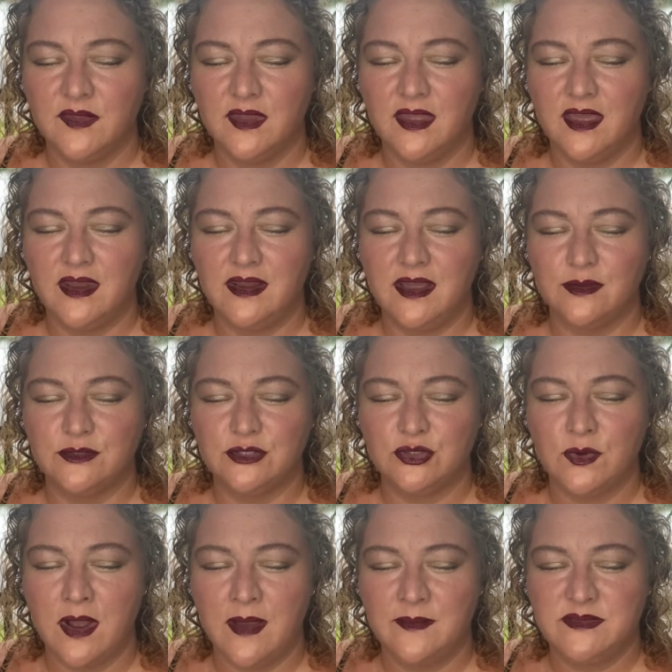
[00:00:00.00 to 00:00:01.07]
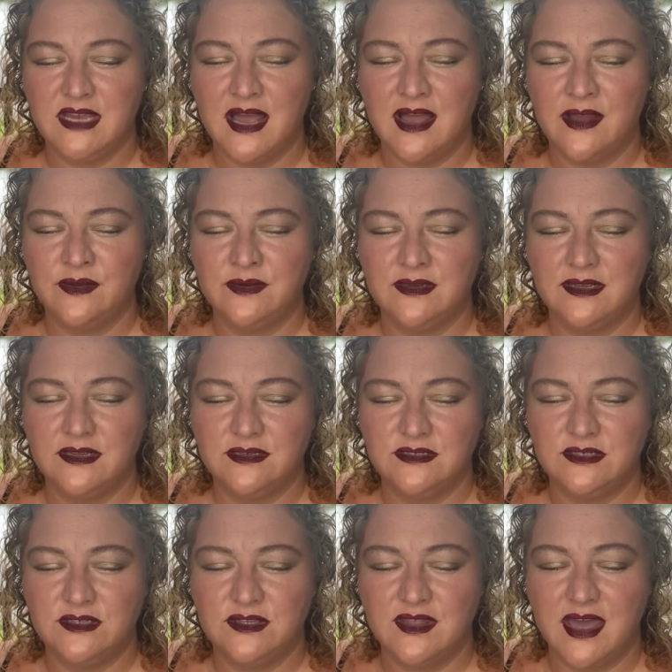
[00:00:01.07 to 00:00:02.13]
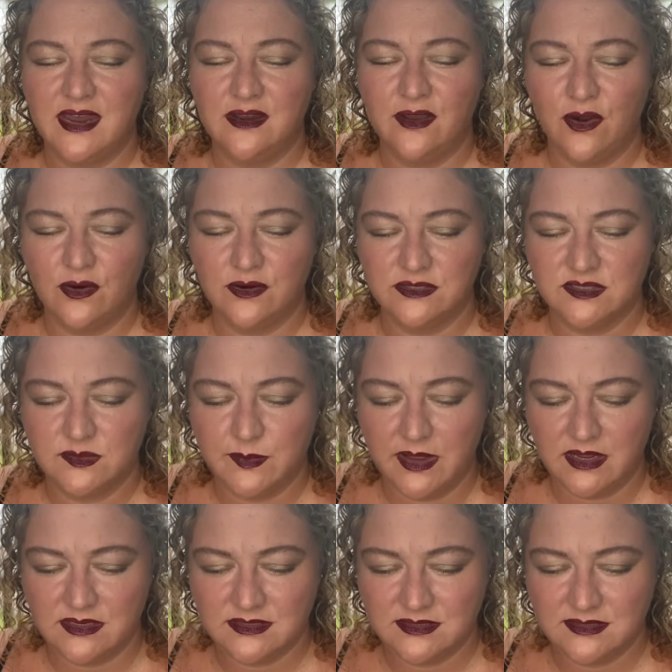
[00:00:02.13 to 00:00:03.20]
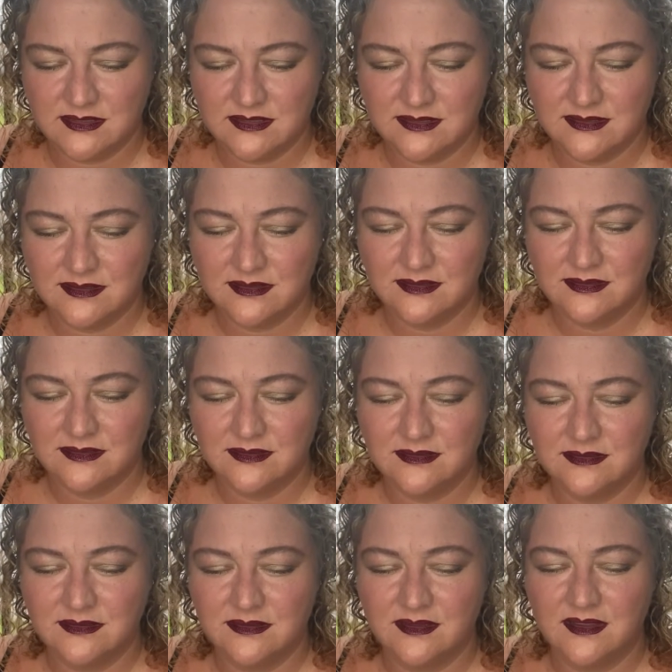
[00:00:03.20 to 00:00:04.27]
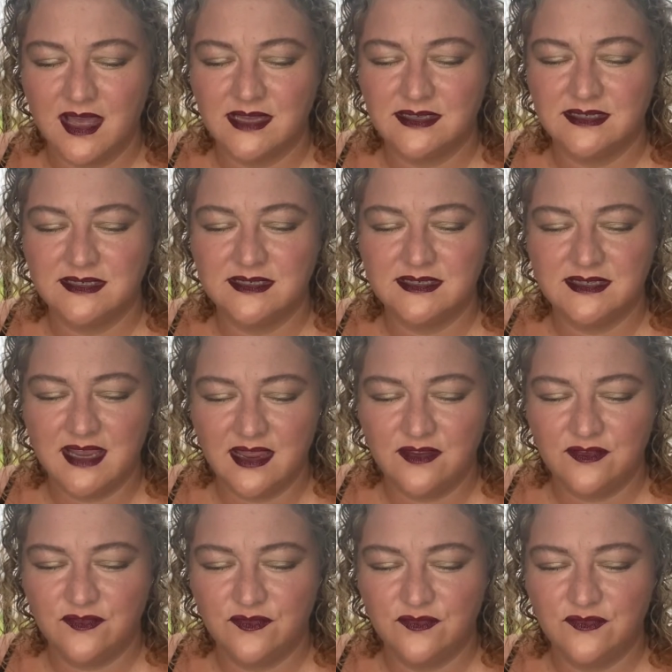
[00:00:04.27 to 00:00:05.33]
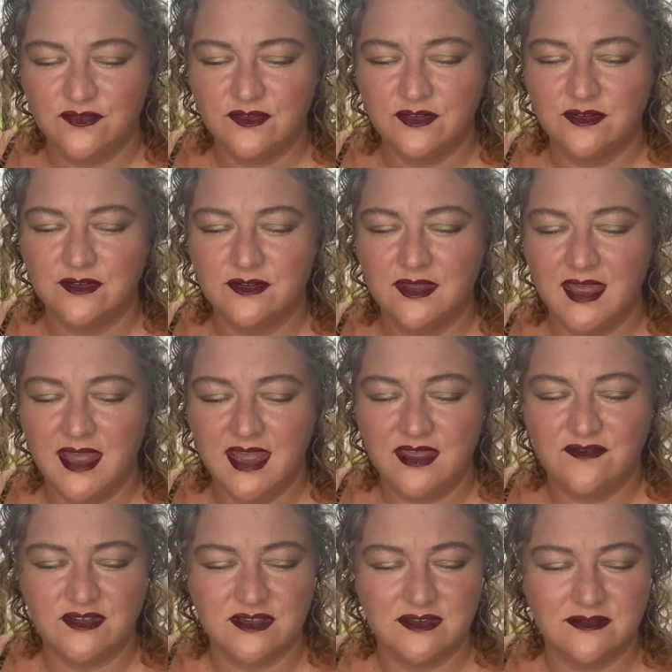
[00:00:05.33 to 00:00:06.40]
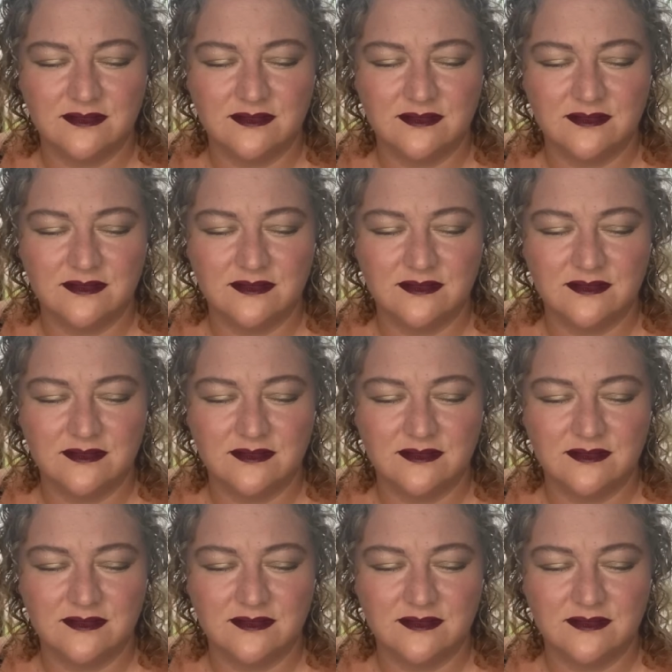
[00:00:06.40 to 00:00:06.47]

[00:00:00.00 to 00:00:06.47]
And now drop down into that heart space, that safe haven